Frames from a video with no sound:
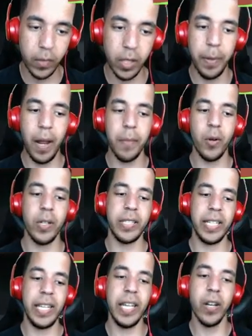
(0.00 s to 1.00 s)
But I'm going to
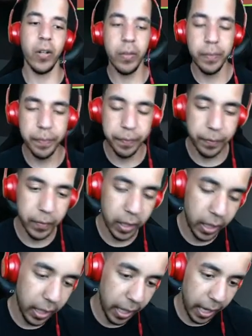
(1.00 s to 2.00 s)
heal,
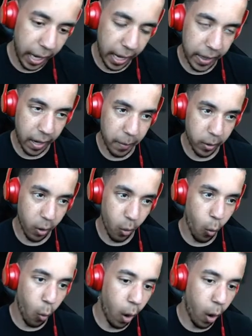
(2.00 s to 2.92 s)
and then I'm going to